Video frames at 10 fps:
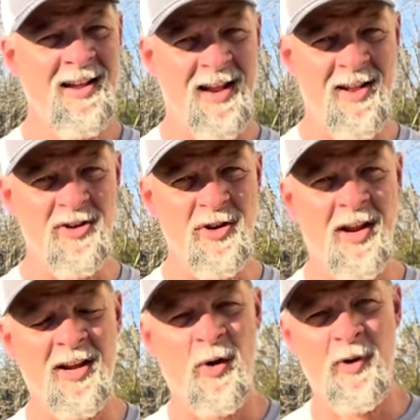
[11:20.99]
And then you
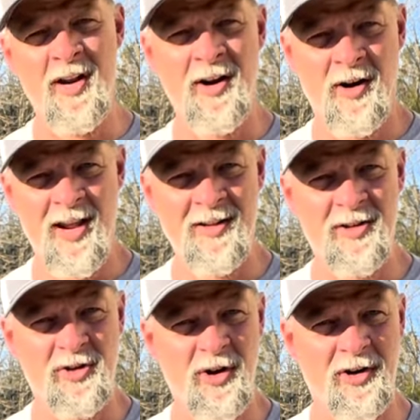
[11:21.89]
can go in here and heat
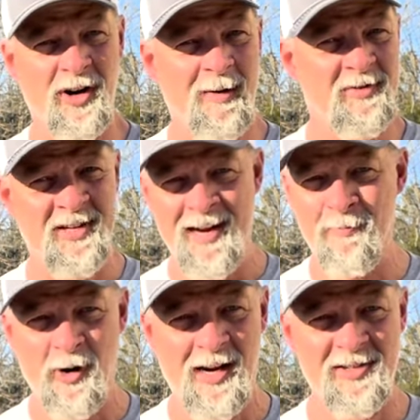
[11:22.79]
this cooker up. Same
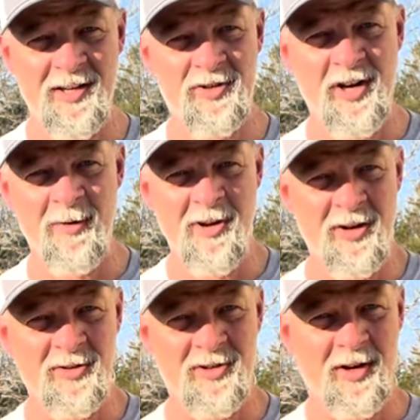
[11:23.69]
process Jeremy
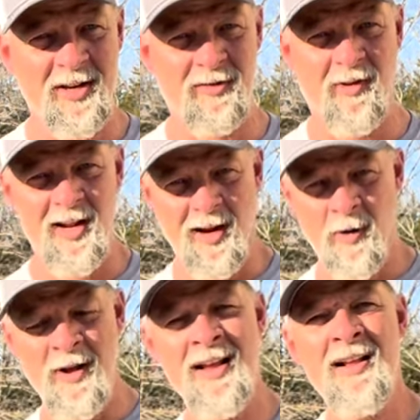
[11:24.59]
uses on his video.